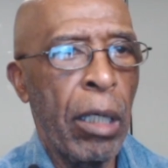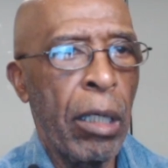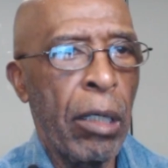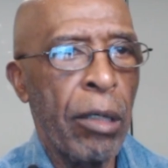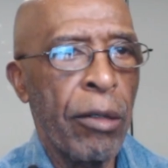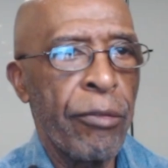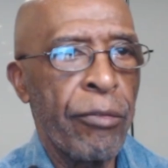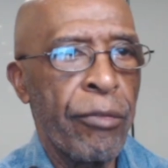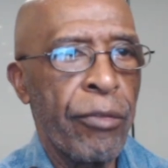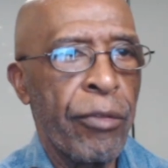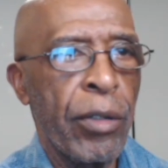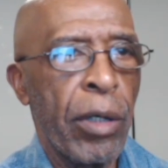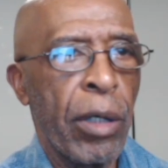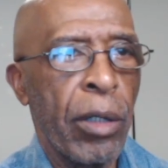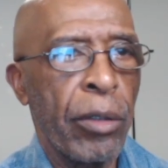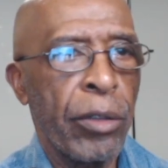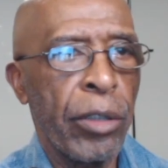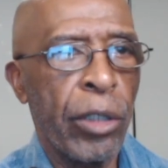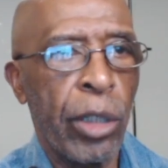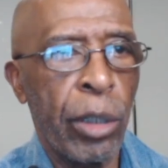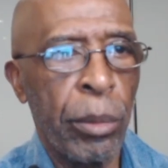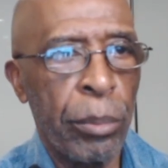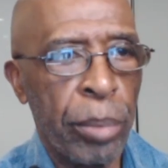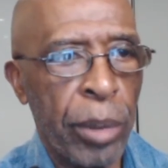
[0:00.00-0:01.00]
If
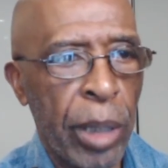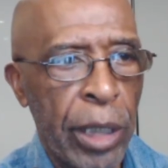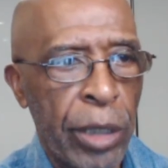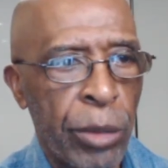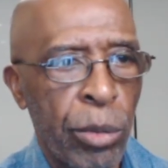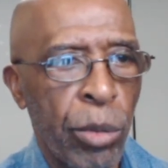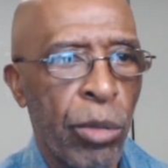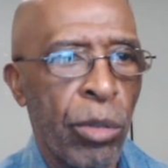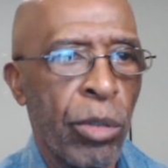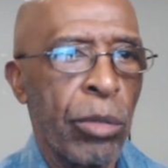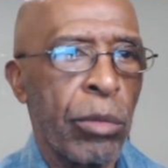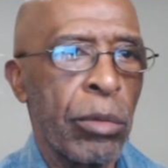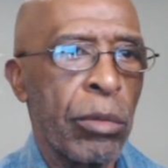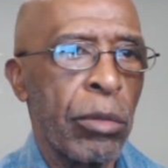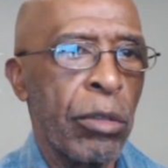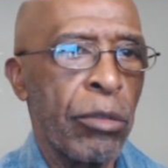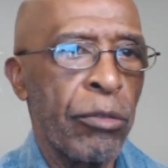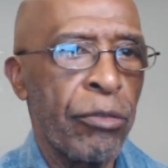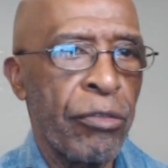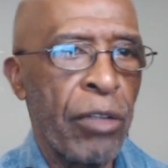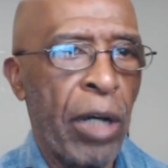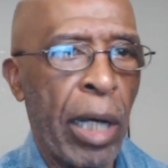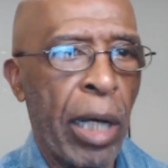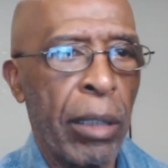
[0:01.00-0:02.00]
other complaints were
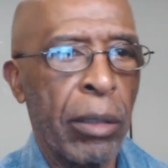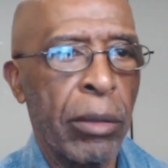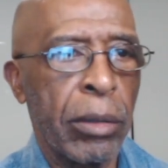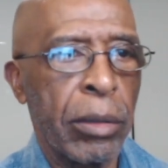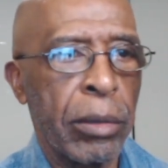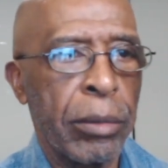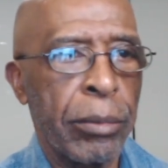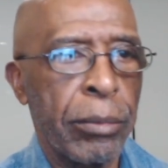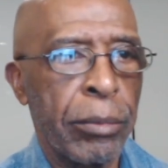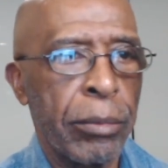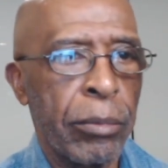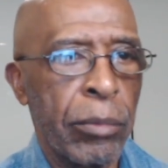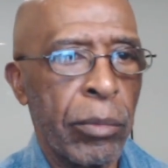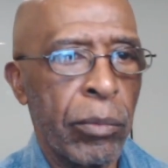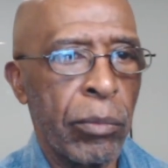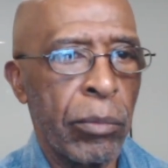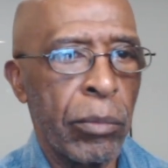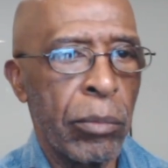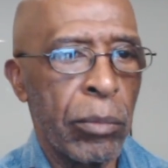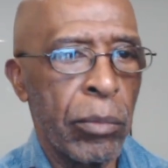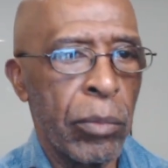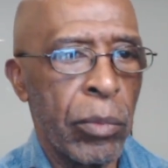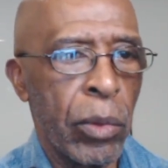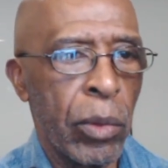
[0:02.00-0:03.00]
filed,
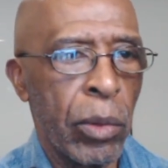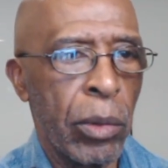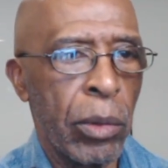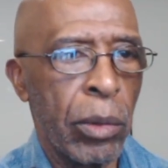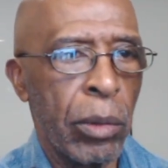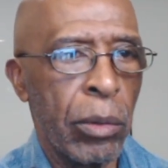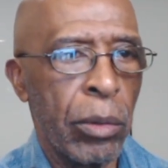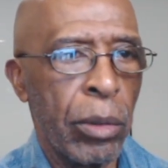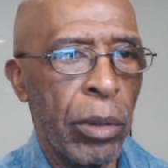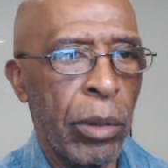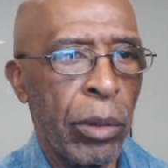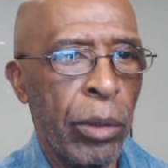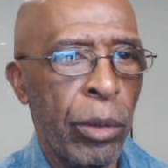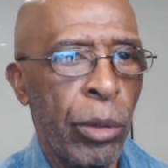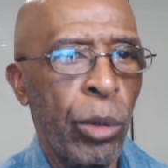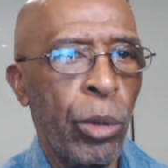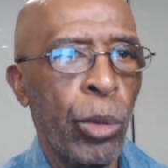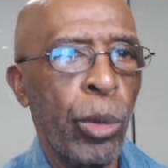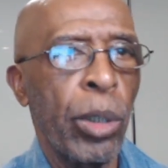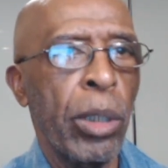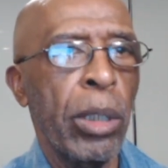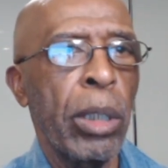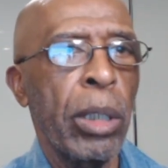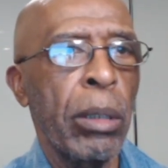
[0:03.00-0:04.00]

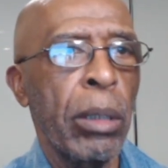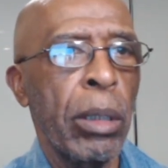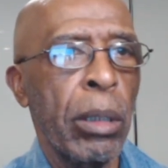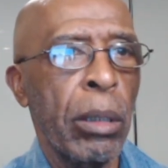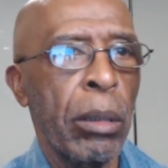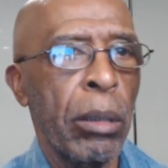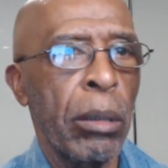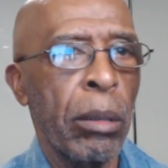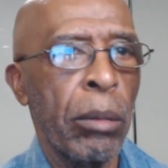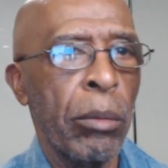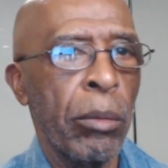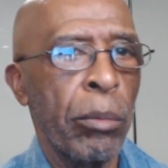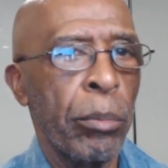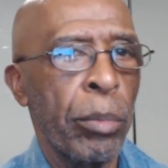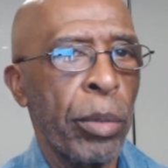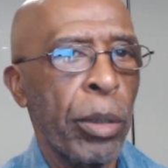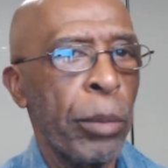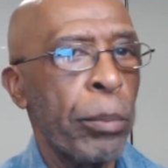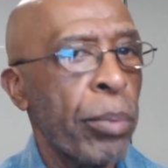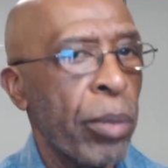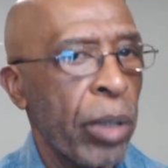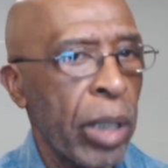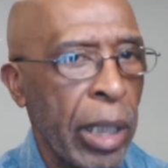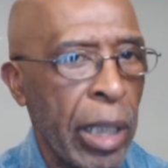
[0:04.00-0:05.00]
you can be
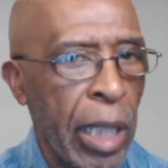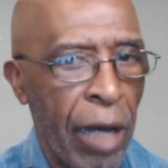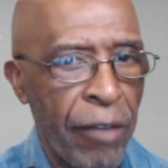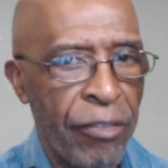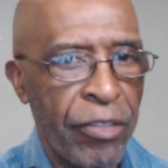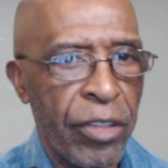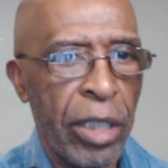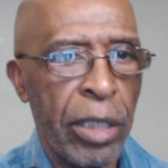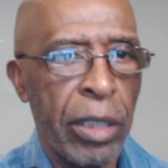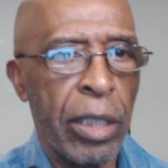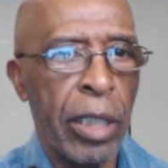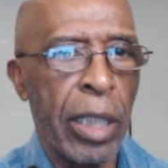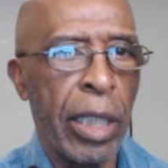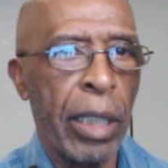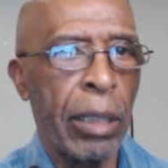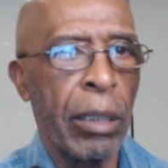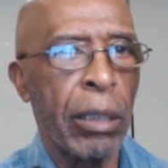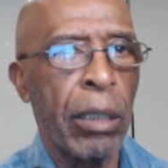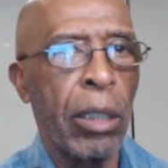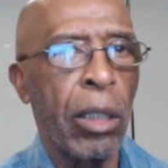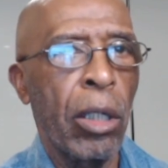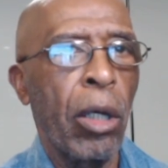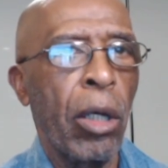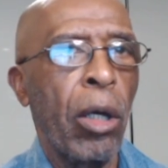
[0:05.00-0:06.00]
pretty confident
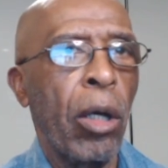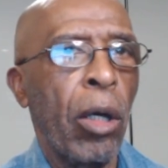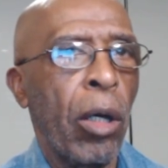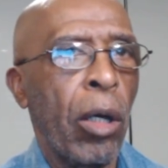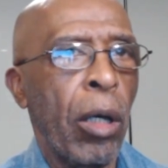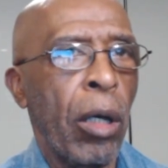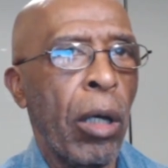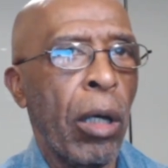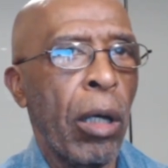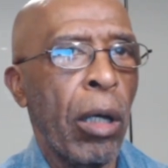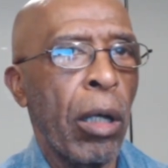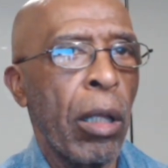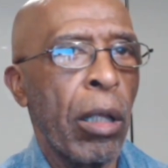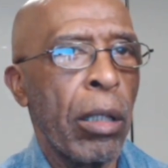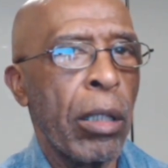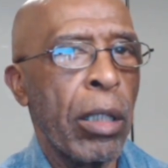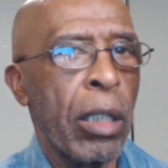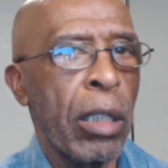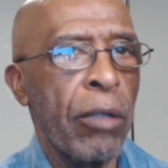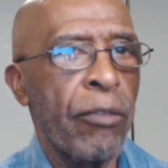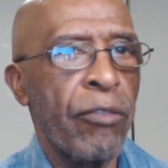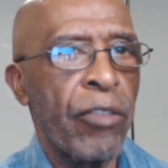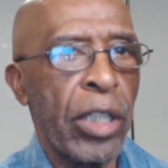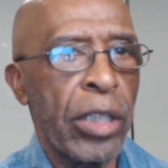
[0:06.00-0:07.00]
that
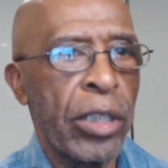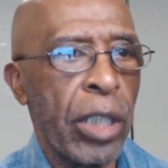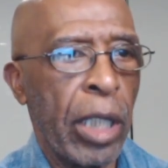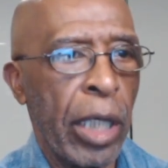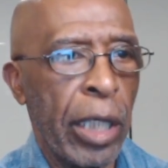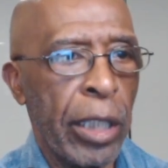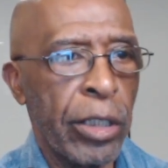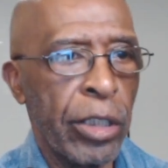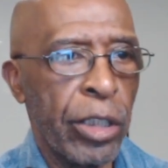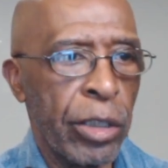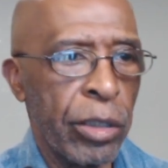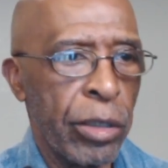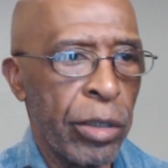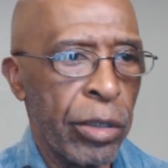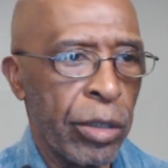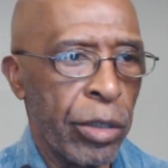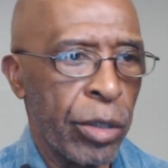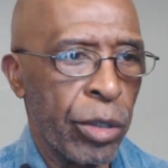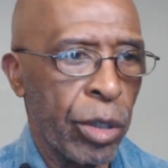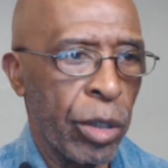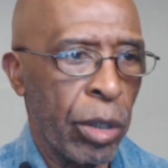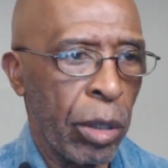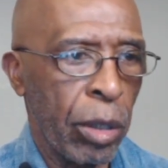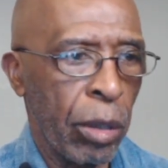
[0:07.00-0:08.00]
the
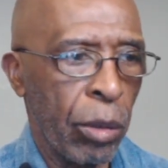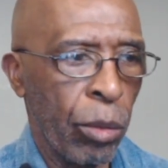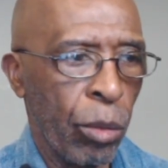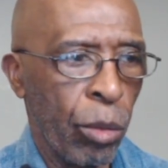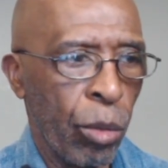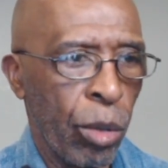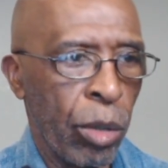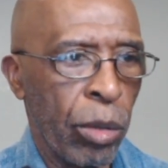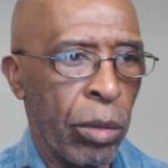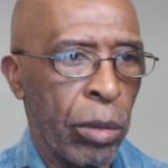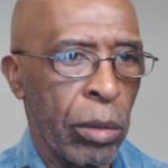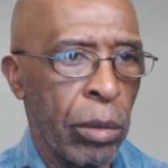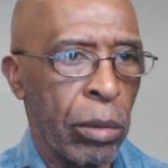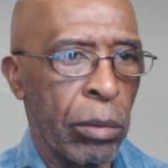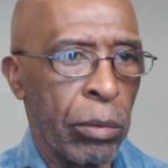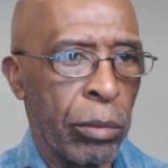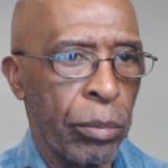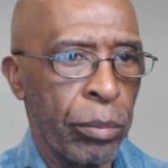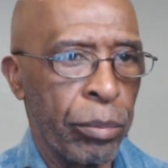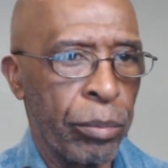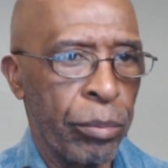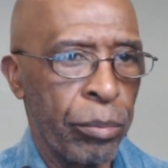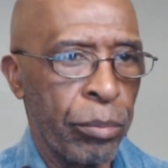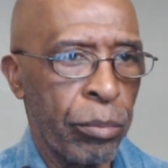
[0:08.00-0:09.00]
investigations were
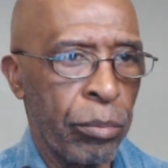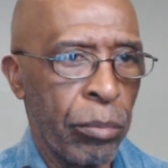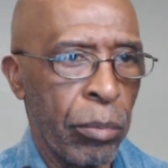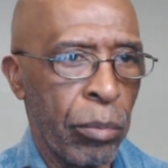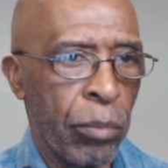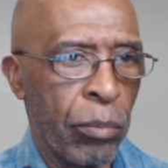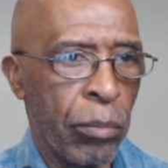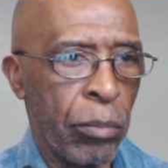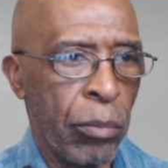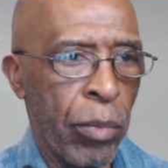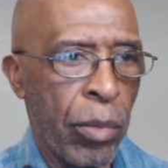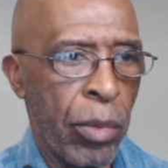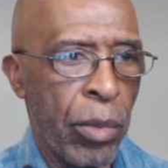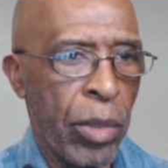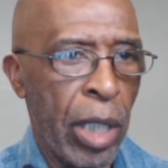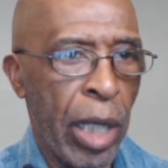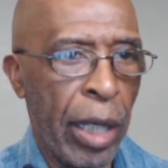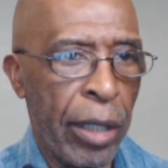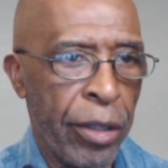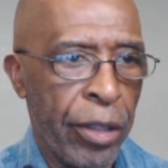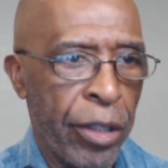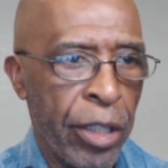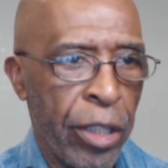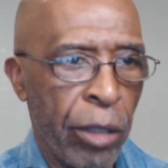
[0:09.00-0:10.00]

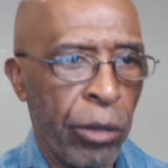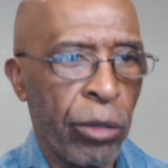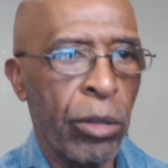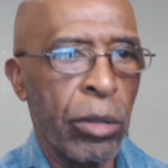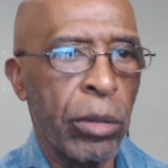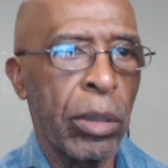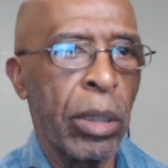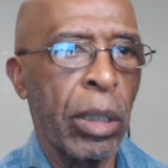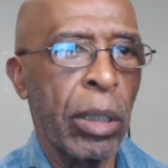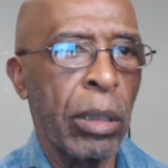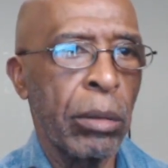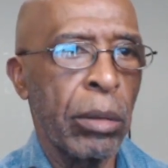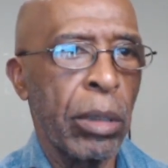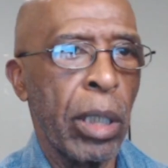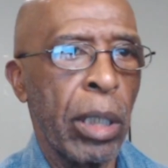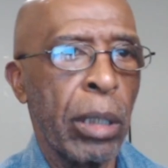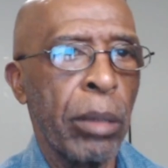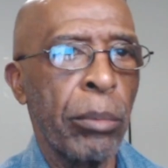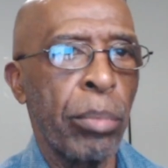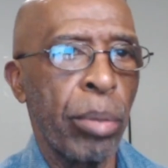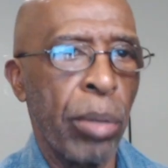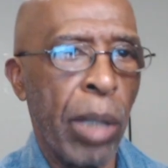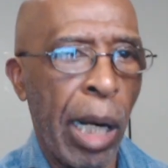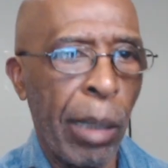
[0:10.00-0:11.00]
not thorough
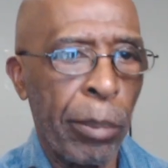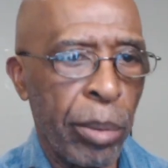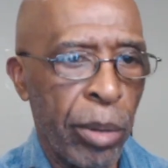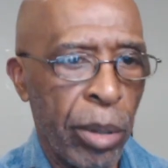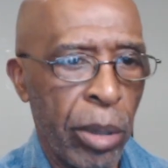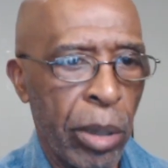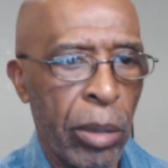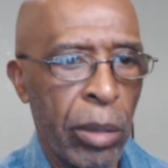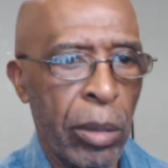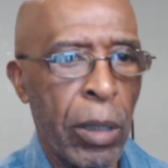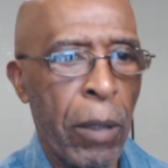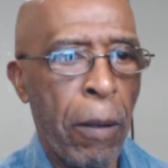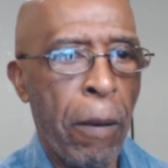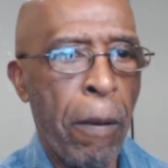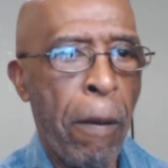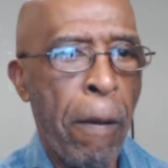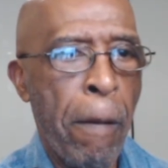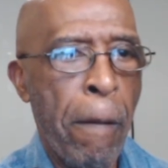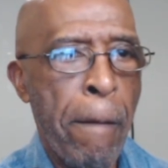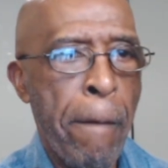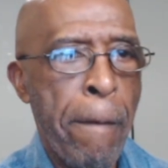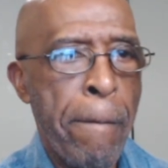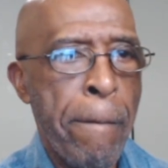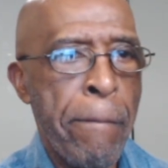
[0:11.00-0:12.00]
and proper.
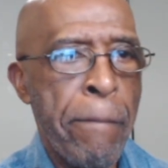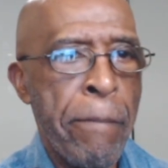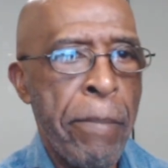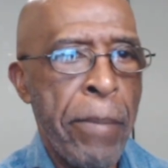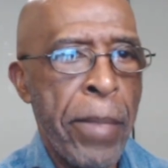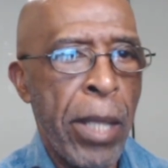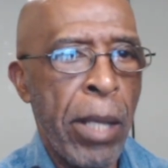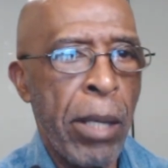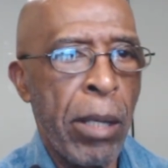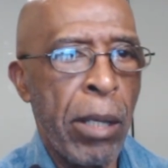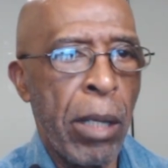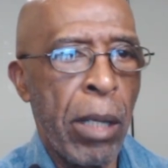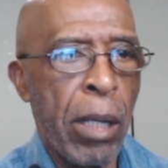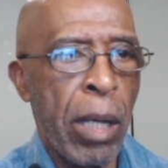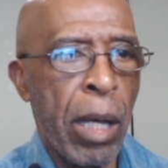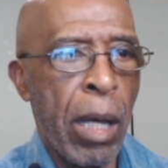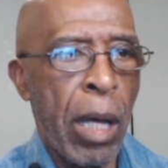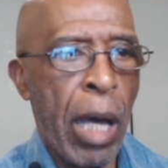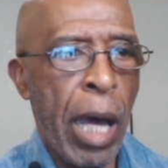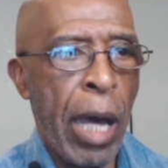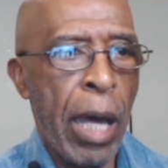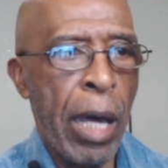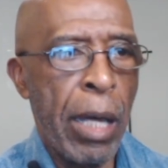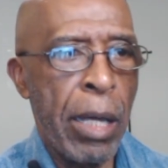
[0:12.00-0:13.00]

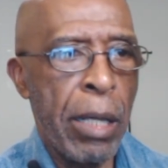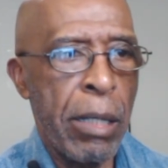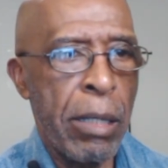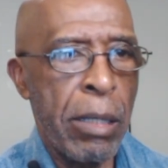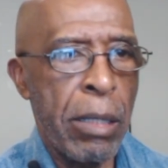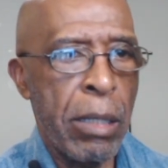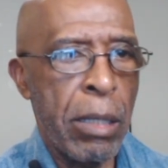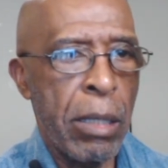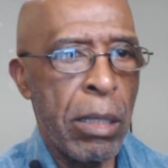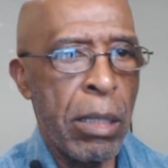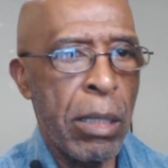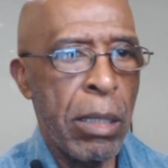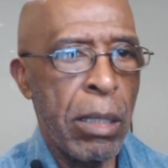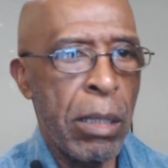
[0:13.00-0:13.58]
And